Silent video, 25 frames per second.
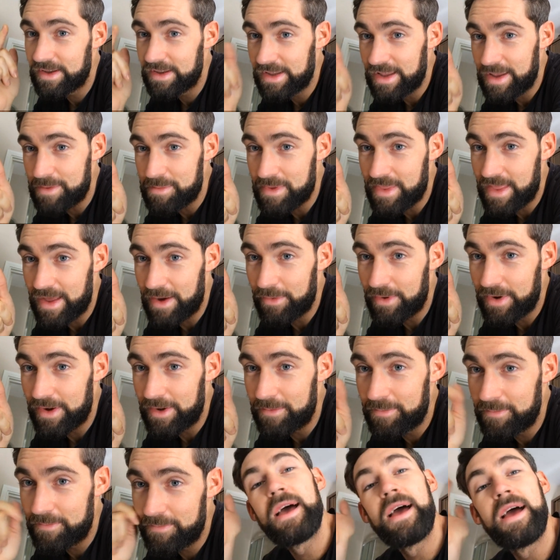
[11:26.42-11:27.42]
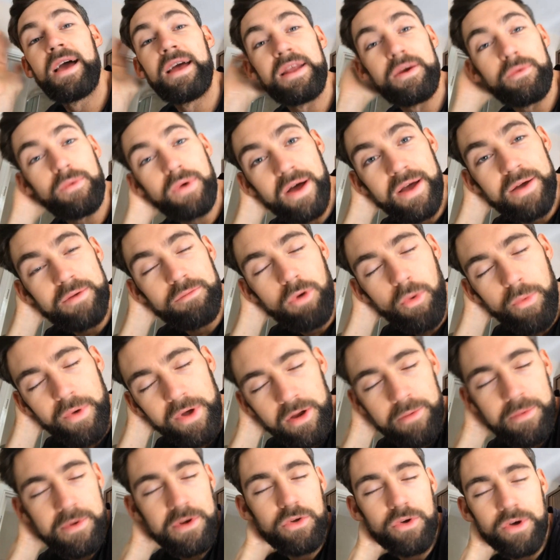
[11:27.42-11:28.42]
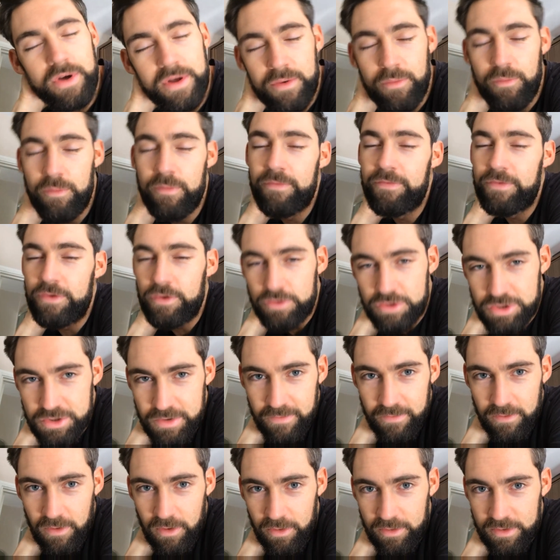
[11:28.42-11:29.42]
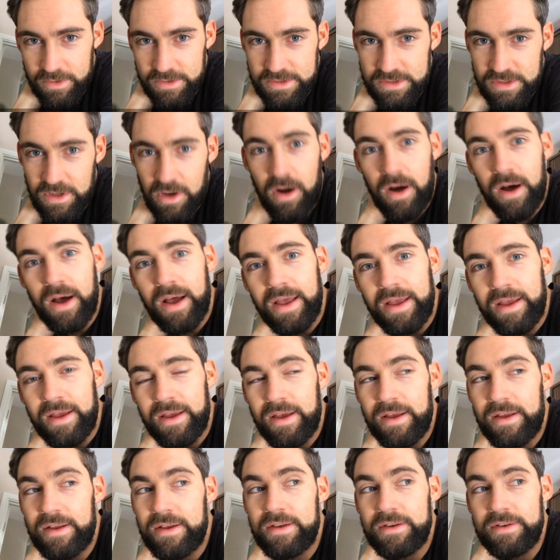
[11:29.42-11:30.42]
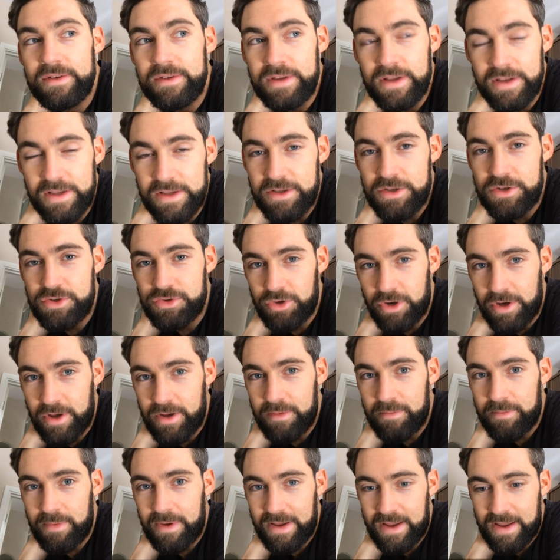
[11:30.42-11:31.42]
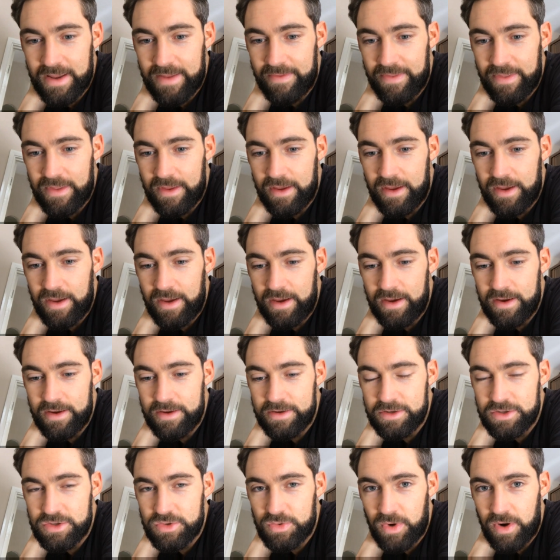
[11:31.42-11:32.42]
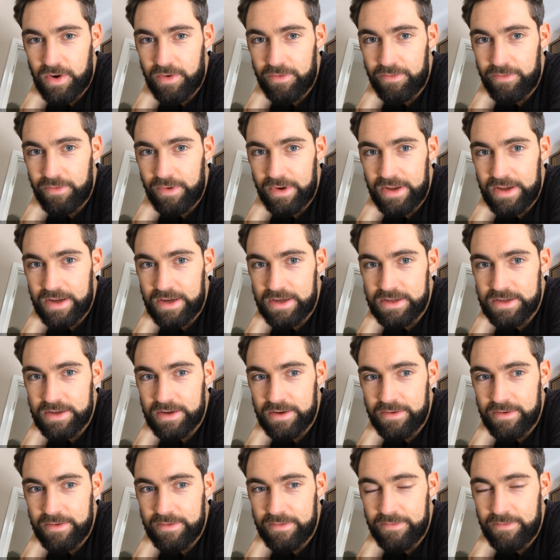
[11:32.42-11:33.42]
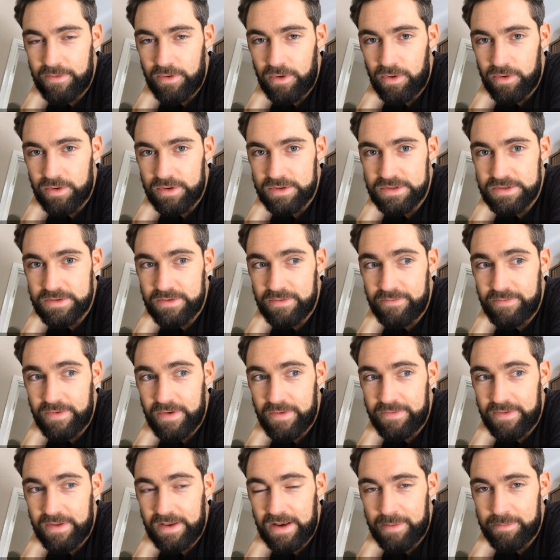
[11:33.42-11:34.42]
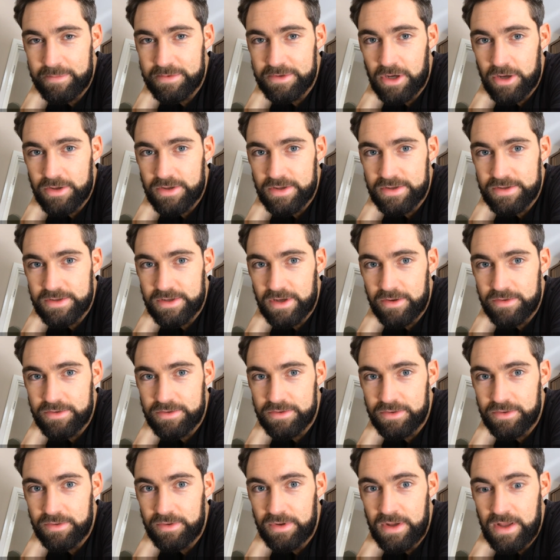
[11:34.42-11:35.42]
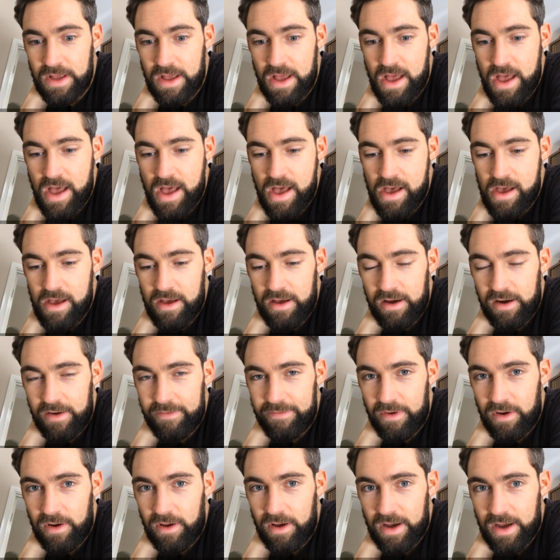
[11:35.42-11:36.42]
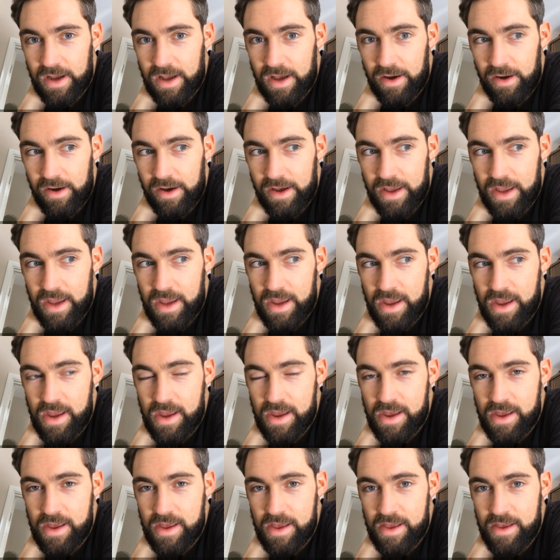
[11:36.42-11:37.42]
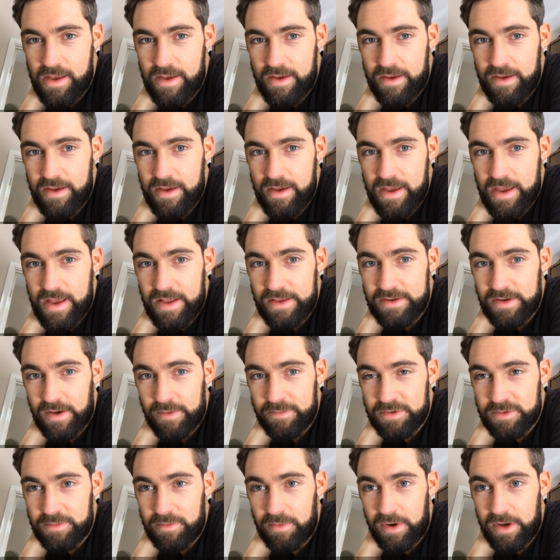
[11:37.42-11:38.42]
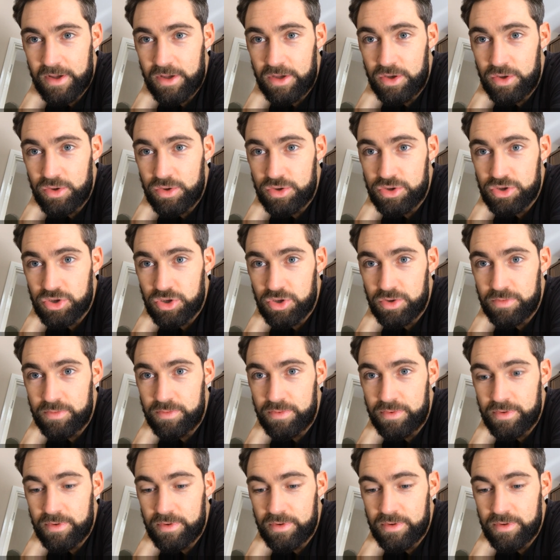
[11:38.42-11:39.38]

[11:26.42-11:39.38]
Keep it that way. Anyway, what we're going to be doing, future vlogs. I did enjoy making the 12 week vlogs, 15 episodes in total. I felt like I, in terms of my YouTube